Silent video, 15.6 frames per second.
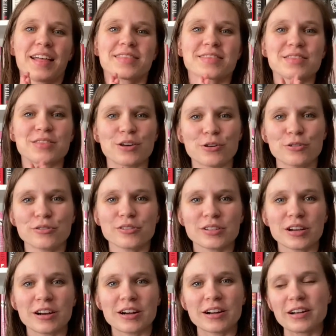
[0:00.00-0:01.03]
those
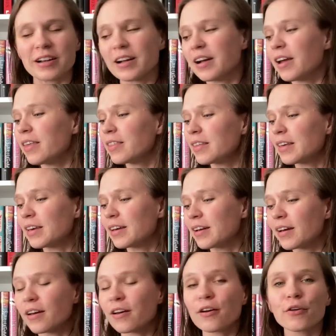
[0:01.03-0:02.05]
are
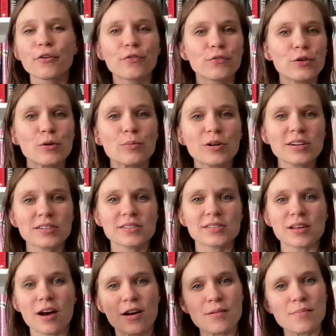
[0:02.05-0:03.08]
the few books
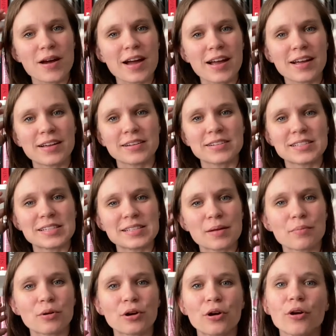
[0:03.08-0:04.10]
on my
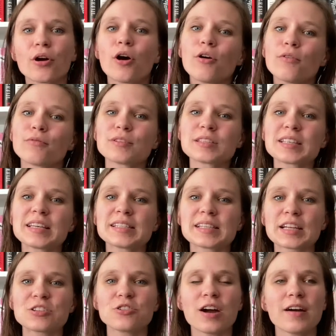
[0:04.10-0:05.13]
December hopefuls list.
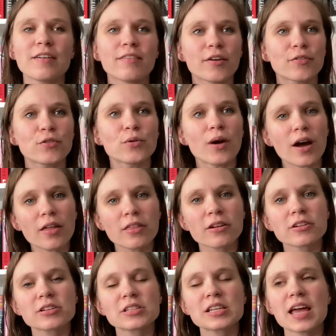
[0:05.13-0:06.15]
I do have a few
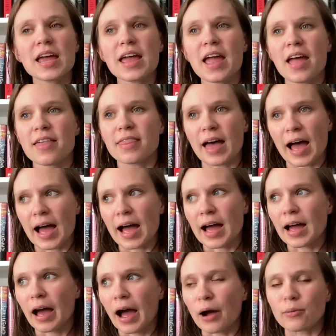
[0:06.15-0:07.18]
others that
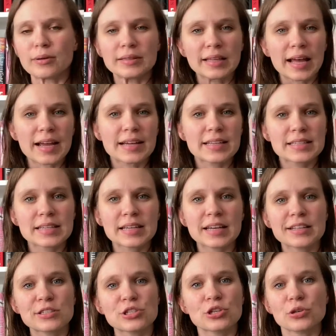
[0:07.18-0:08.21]
I would like to
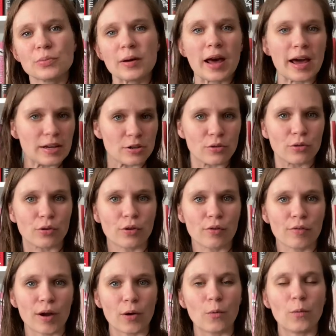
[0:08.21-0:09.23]
get to, but I don't know
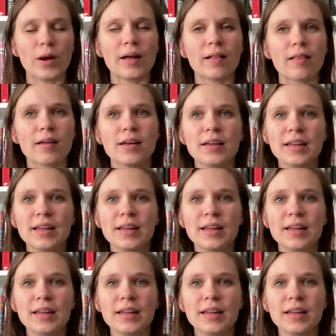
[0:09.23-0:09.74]
if I will.